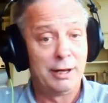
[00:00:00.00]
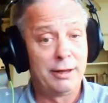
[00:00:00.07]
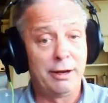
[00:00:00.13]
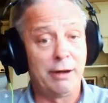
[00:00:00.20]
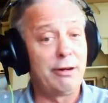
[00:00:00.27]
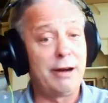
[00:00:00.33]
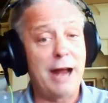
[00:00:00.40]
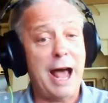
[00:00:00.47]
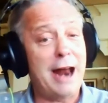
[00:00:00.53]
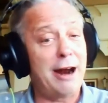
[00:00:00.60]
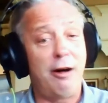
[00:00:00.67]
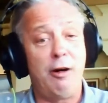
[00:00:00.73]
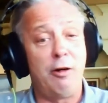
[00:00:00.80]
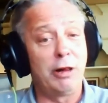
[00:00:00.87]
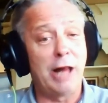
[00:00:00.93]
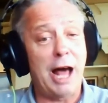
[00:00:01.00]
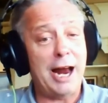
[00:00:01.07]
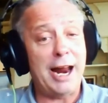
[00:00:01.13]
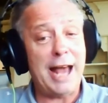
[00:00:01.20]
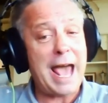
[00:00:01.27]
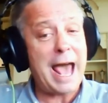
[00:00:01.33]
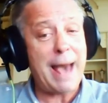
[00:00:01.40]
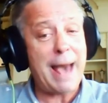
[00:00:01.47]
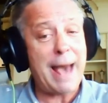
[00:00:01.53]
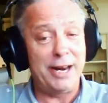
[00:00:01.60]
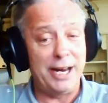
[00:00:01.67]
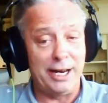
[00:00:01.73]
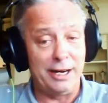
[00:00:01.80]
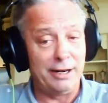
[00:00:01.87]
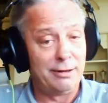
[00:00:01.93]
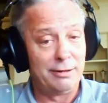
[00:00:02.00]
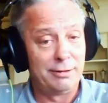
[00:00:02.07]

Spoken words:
There's not a whole lot happening.